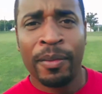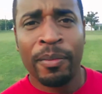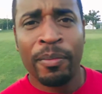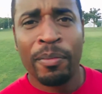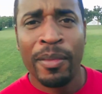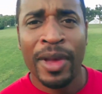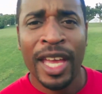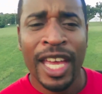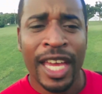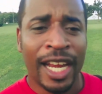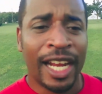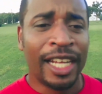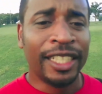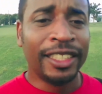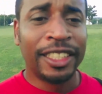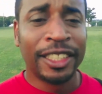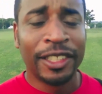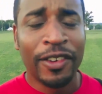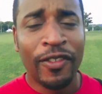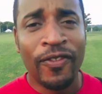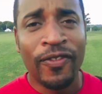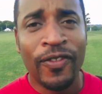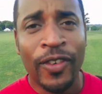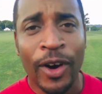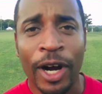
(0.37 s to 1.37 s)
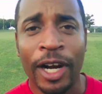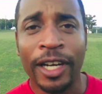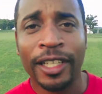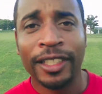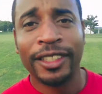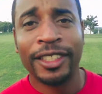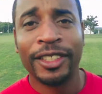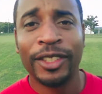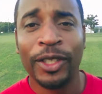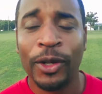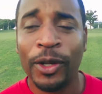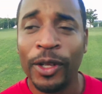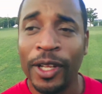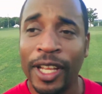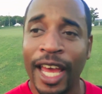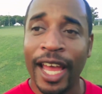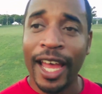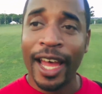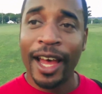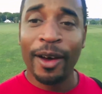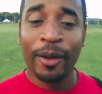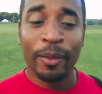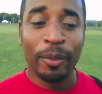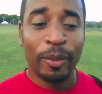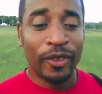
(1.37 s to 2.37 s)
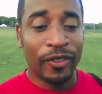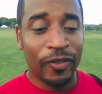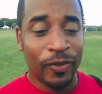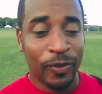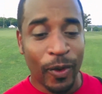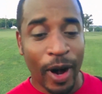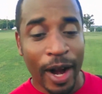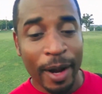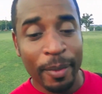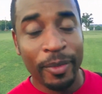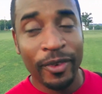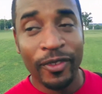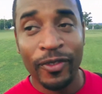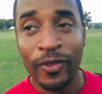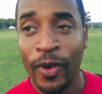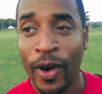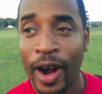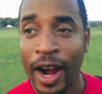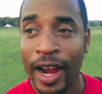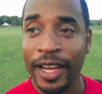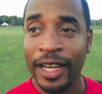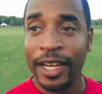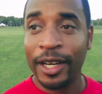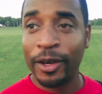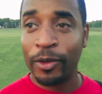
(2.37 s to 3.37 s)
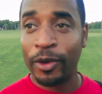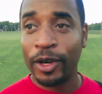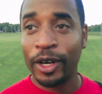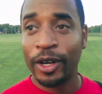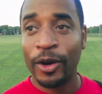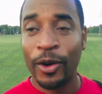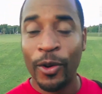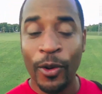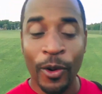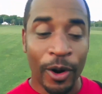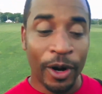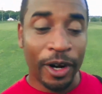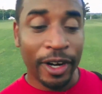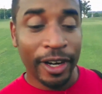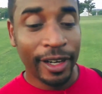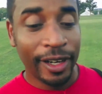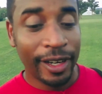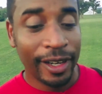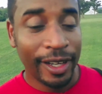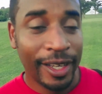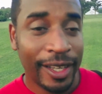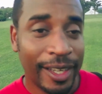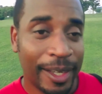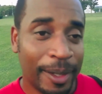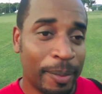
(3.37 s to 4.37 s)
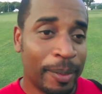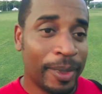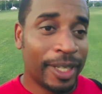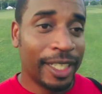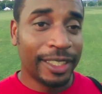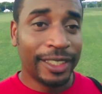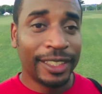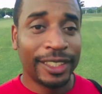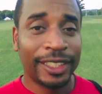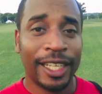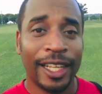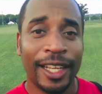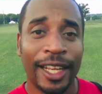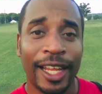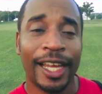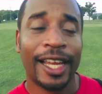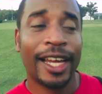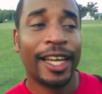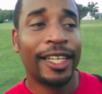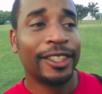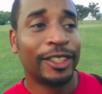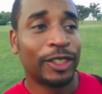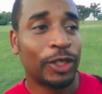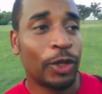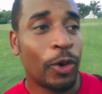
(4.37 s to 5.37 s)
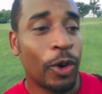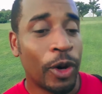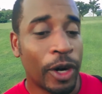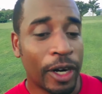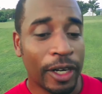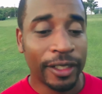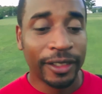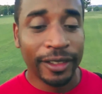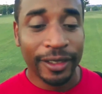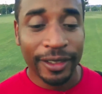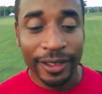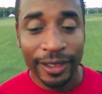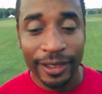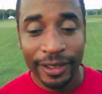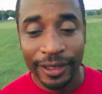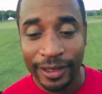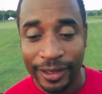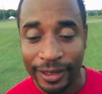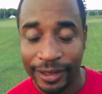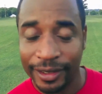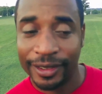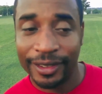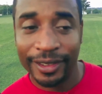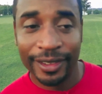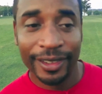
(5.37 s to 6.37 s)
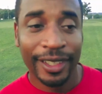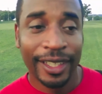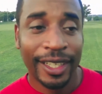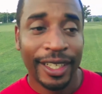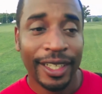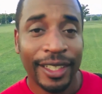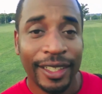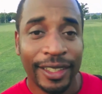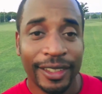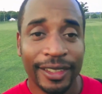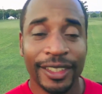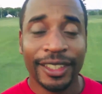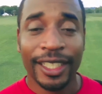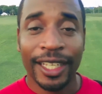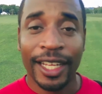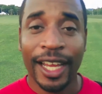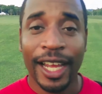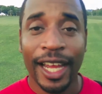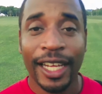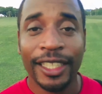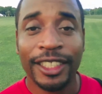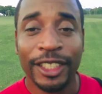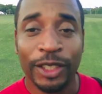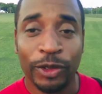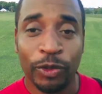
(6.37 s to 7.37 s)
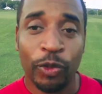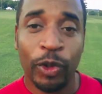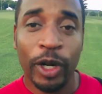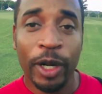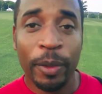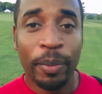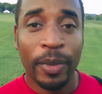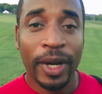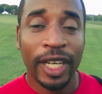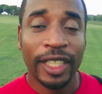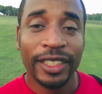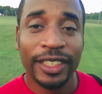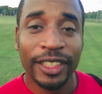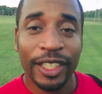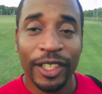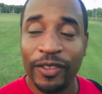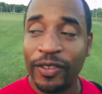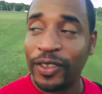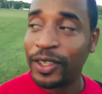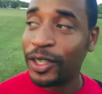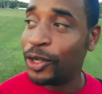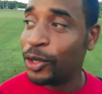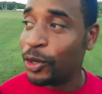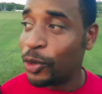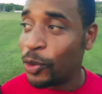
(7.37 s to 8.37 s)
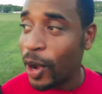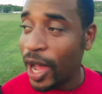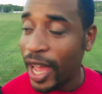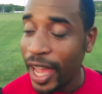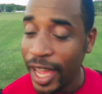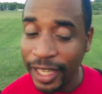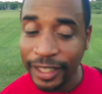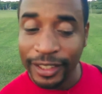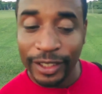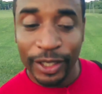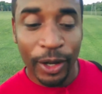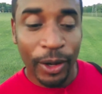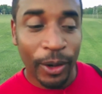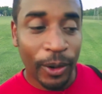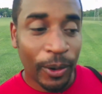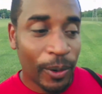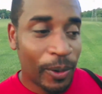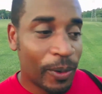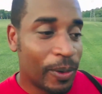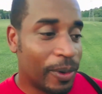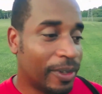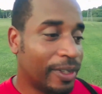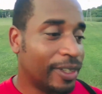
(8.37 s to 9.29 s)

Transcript: Man, I just farted so loud right before I hit record. Man, it sound like sound like I just ripped myself a new asshole.